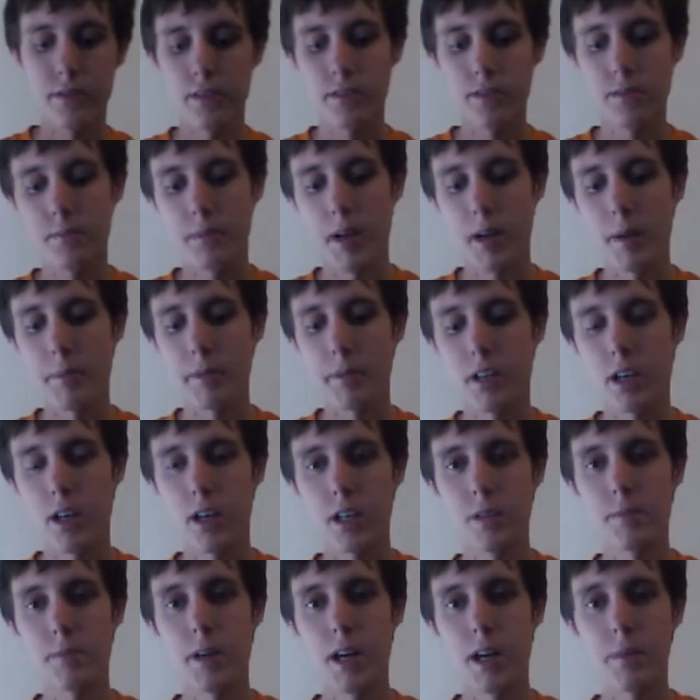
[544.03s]
Just pop a
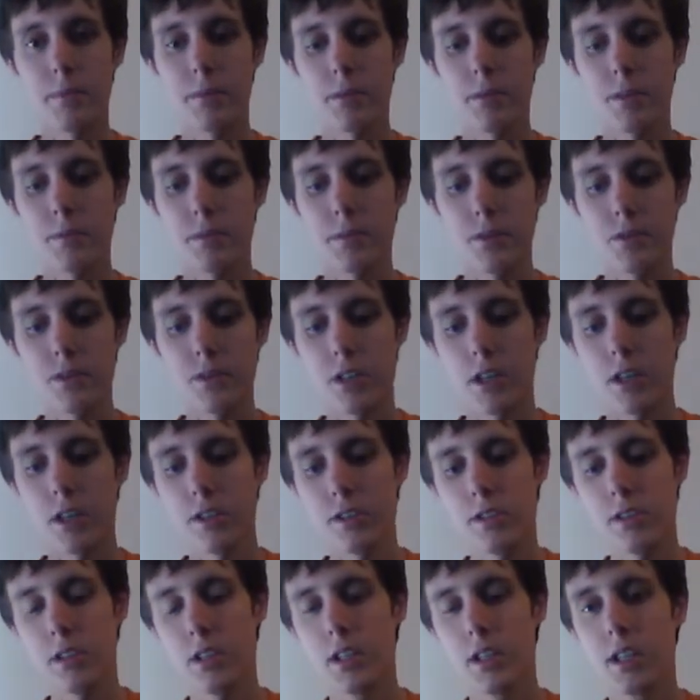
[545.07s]
card, pop one of opponent's
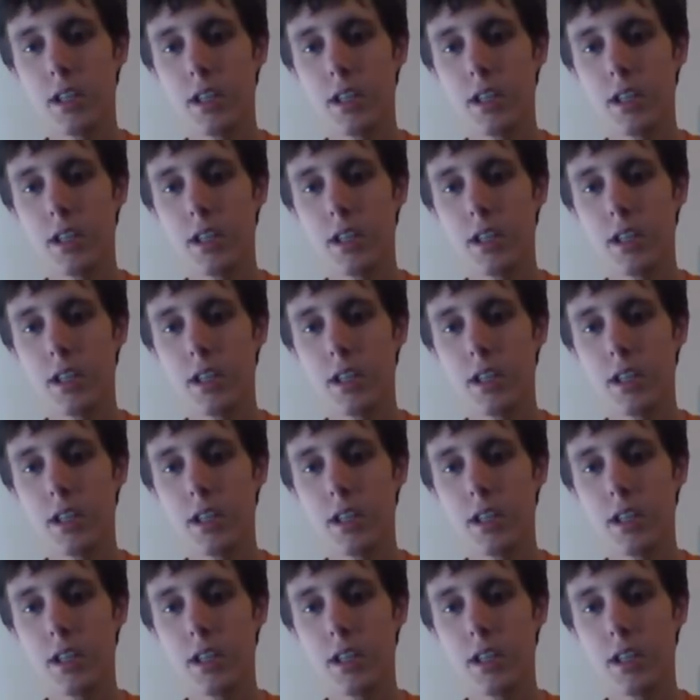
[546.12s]
cards.